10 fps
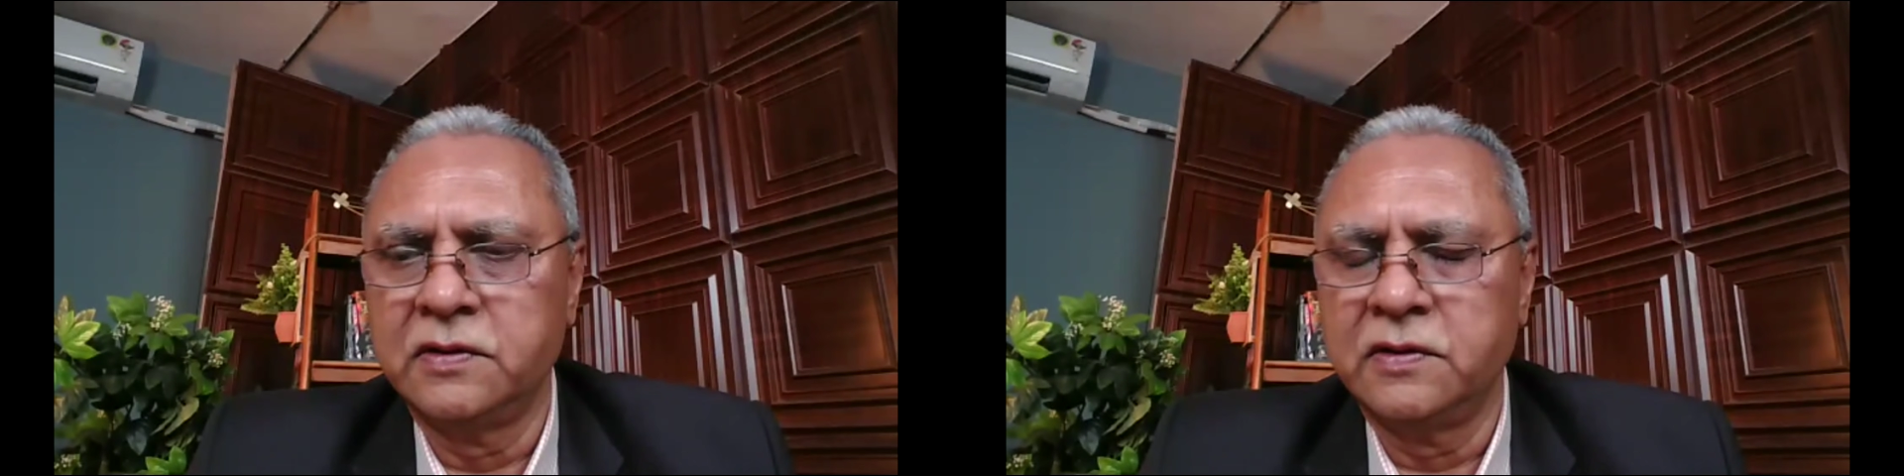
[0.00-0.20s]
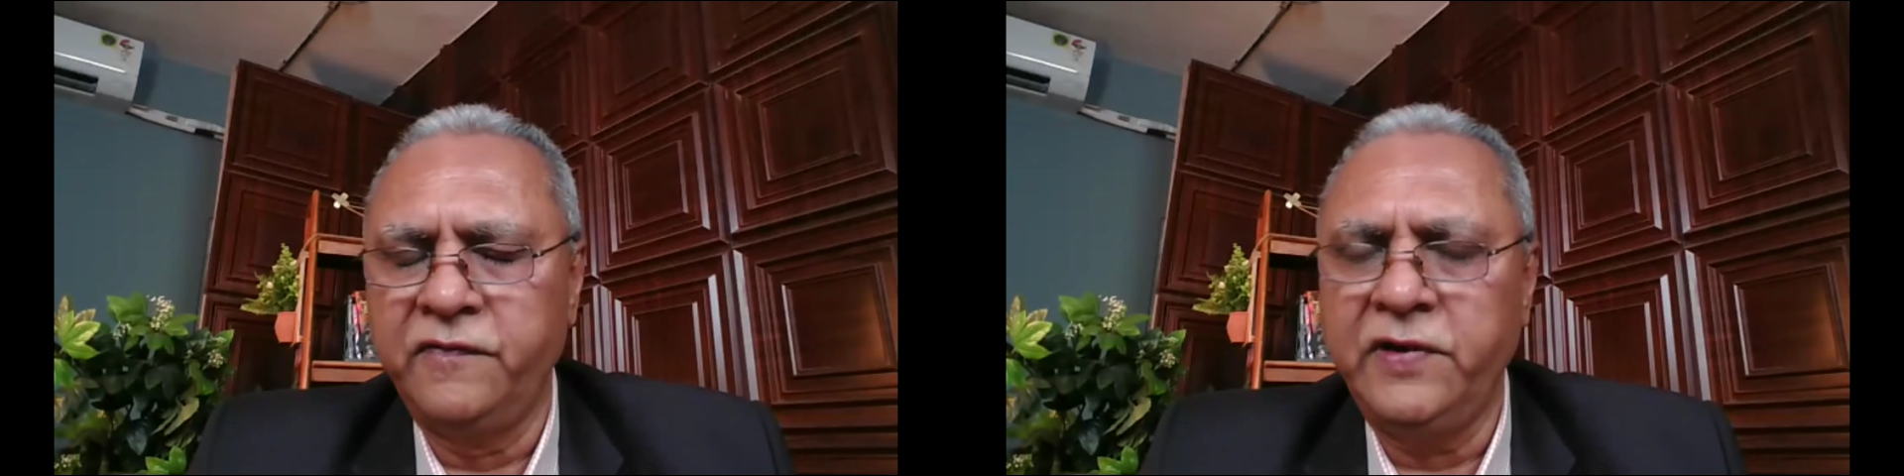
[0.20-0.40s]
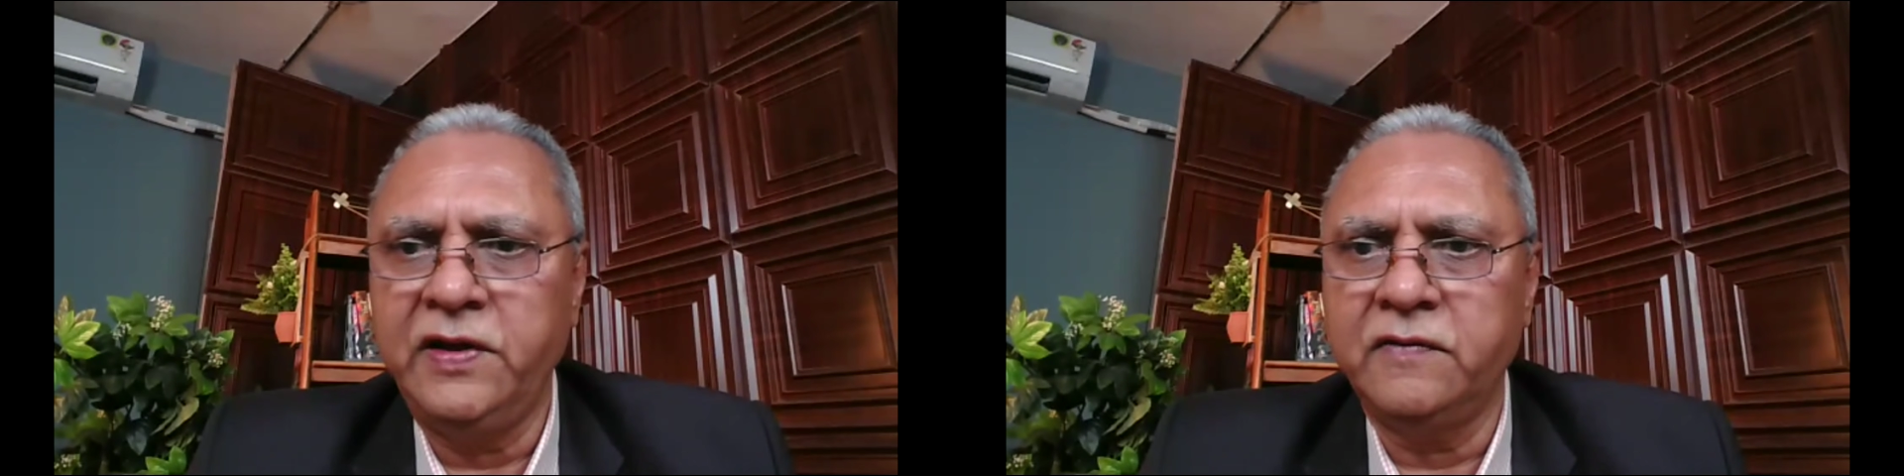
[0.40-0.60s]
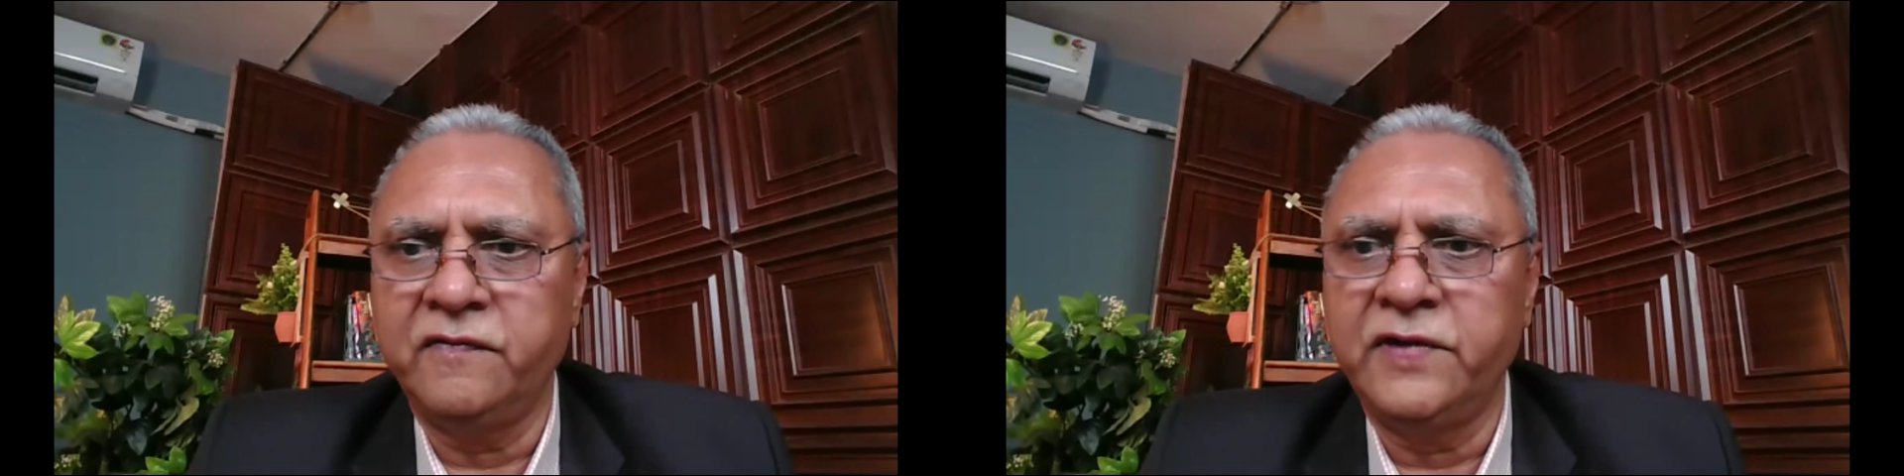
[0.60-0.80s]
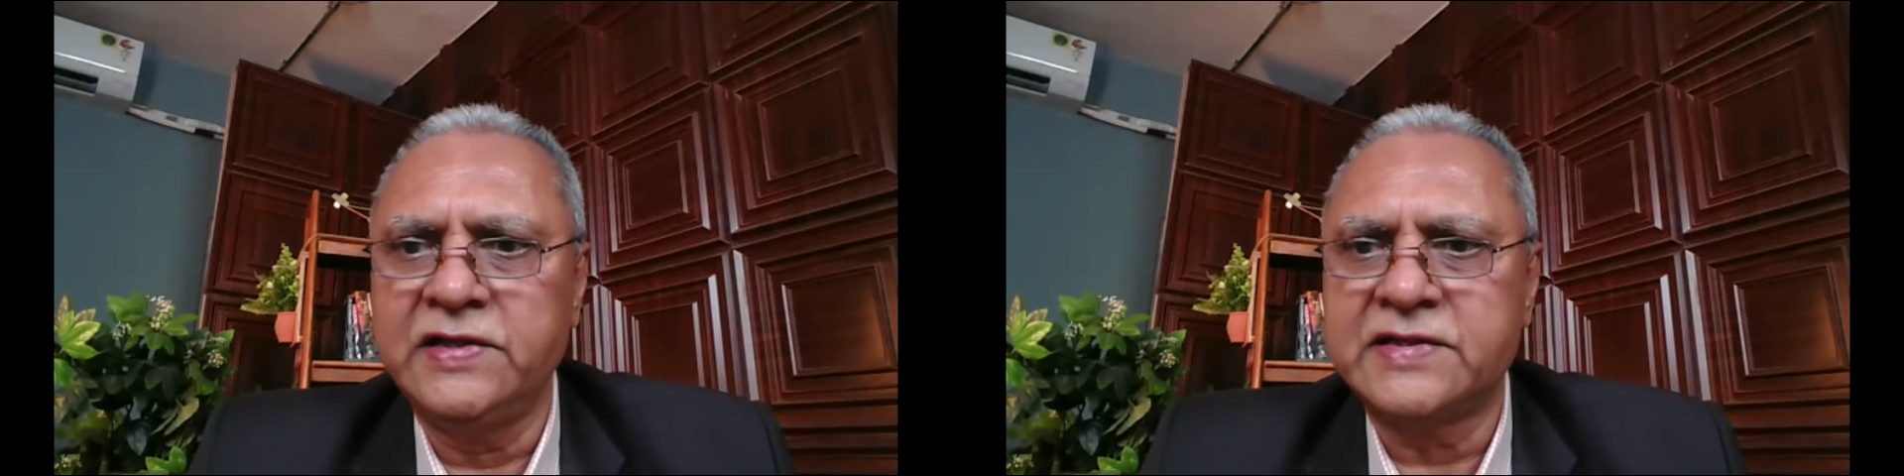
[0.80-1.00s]
We
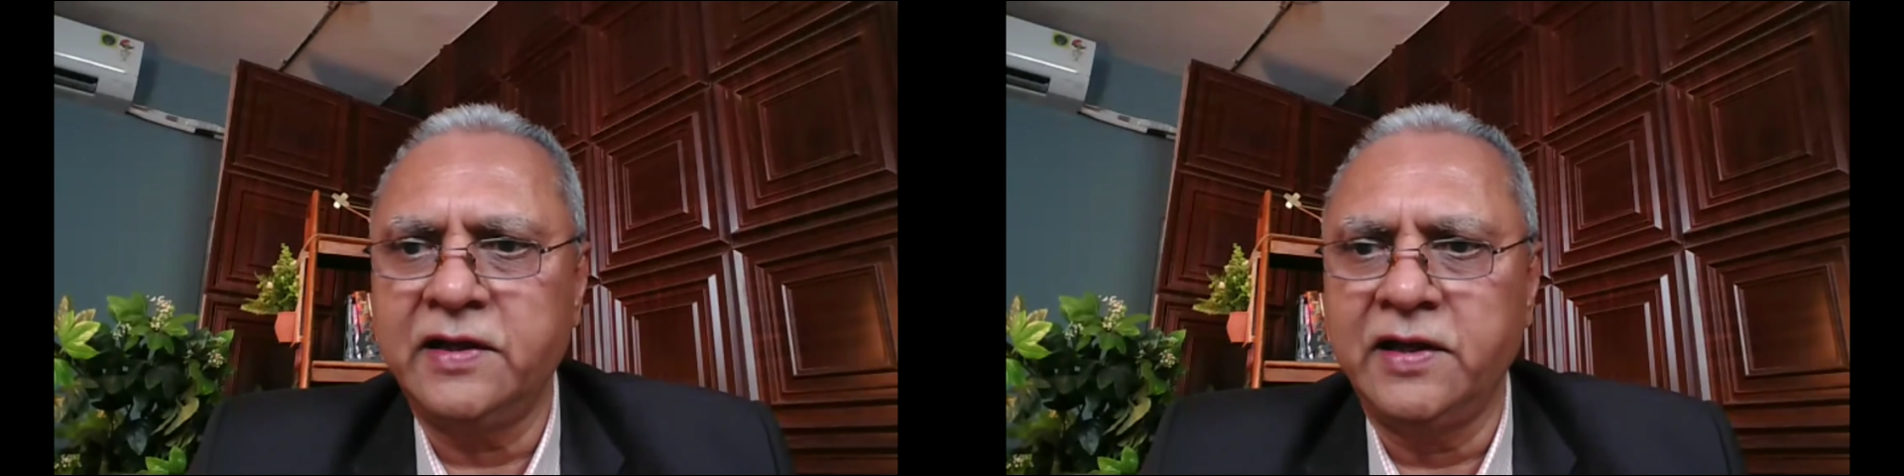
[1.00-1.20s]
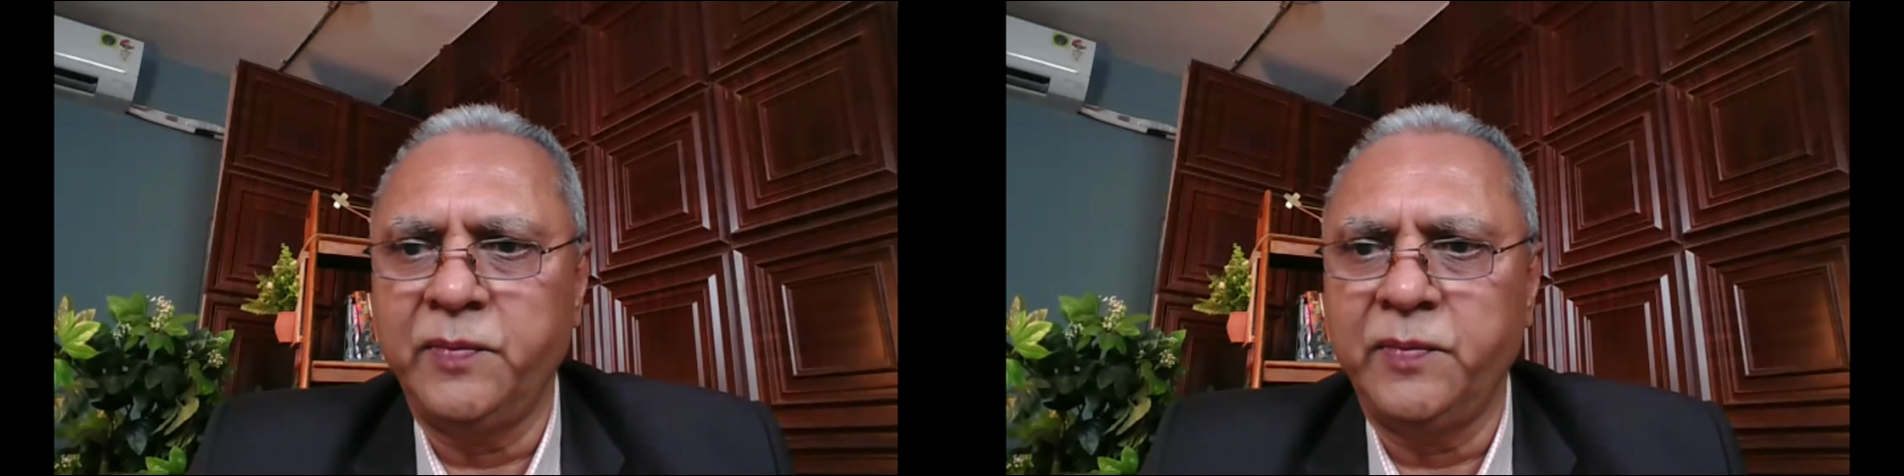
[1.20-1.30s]
will see.